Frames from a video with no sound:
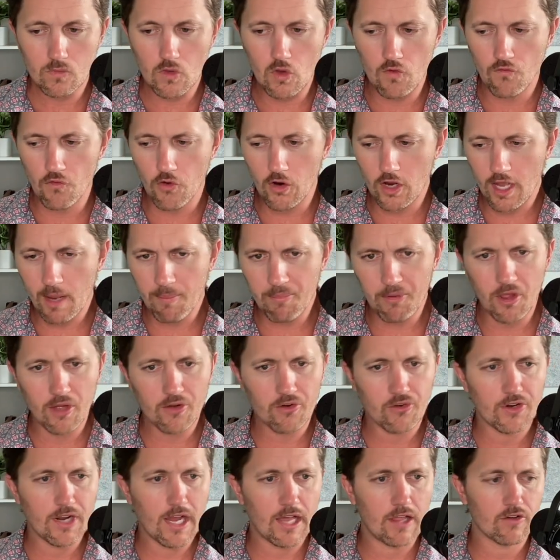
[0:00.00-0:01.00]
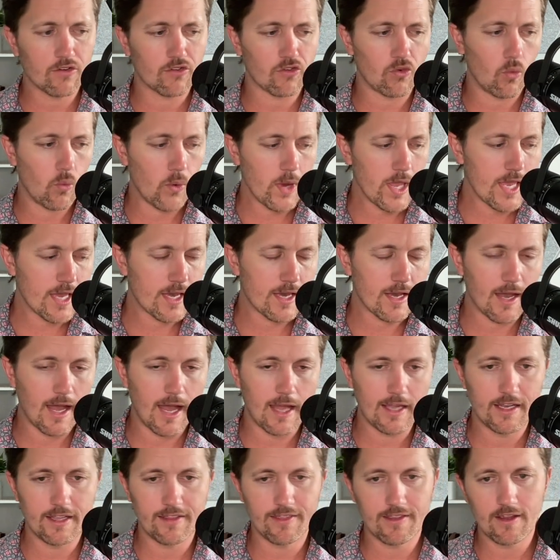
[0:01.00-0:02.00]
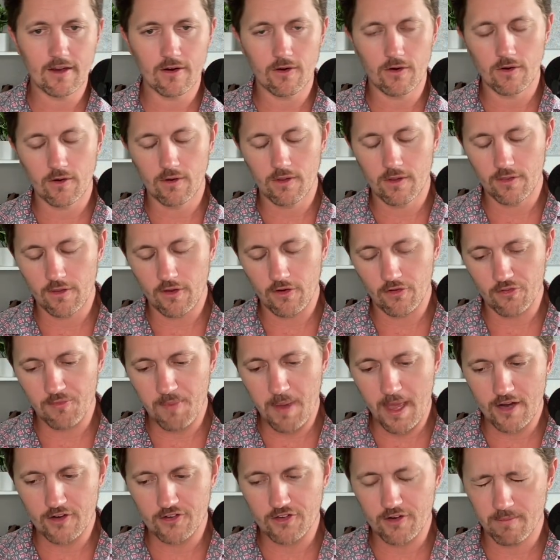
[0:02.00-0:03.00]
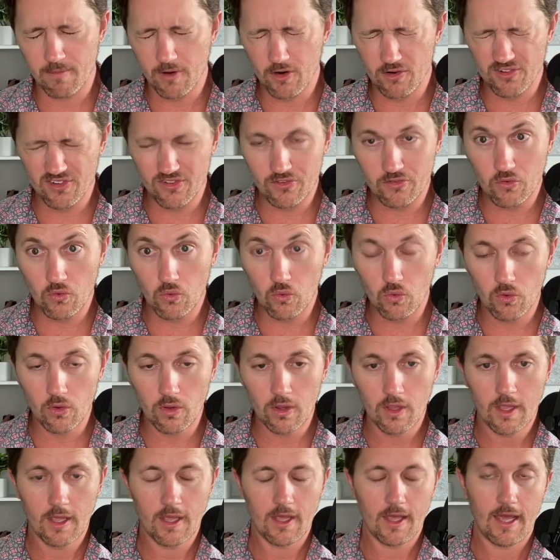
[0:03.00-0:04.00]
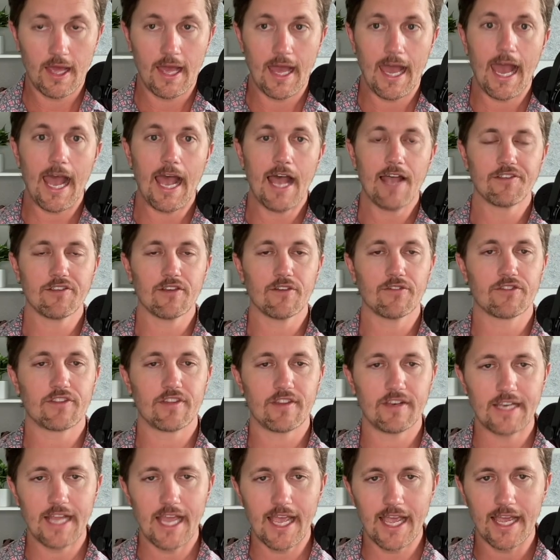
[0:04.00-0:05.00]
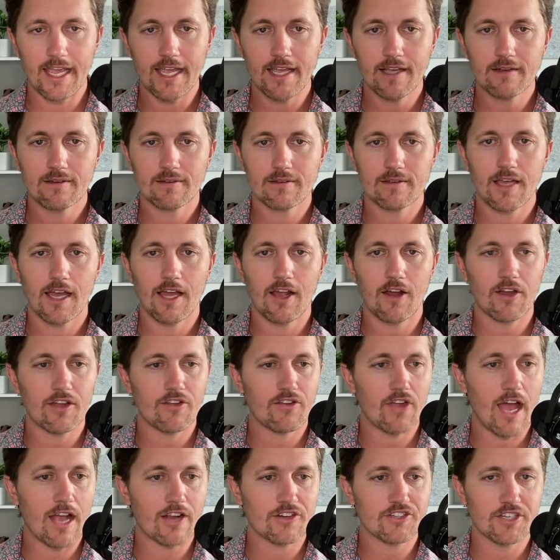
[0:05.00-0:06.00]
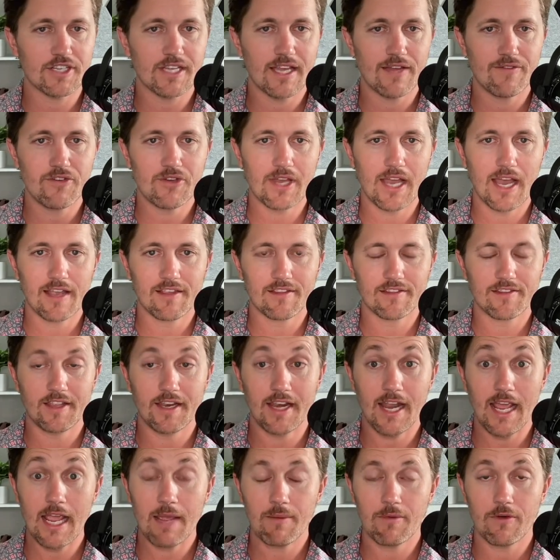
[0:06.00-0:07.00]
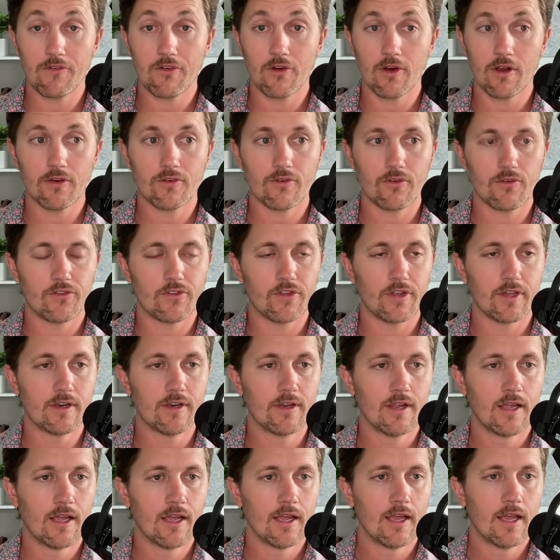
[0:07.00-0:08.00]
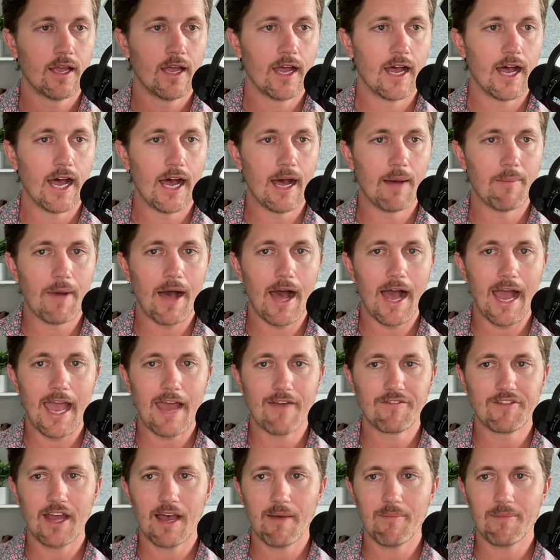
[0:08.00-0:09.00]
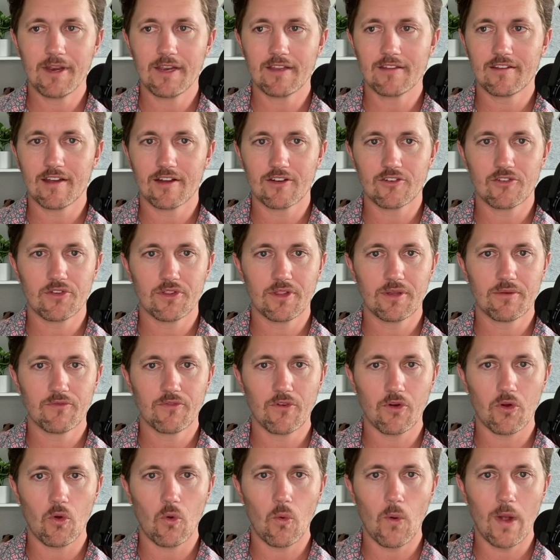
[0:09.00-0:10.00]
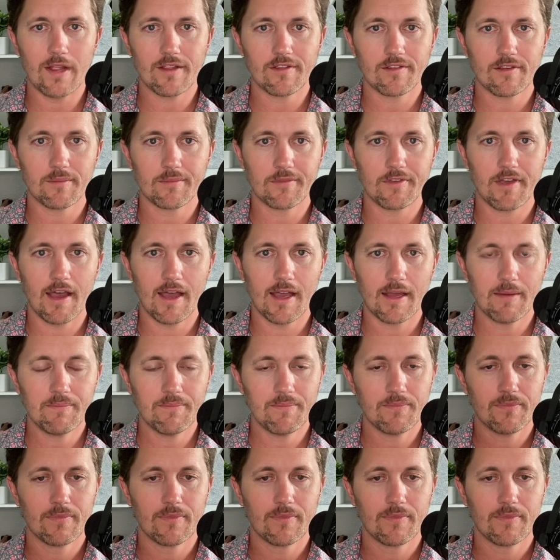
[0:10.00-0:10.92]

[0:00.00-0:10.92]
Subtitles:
for a couple $100 a week. I did their Spanish immersion school. As of today, actually give you guys the name if you're interested. I have not been in touch with them for quite some time,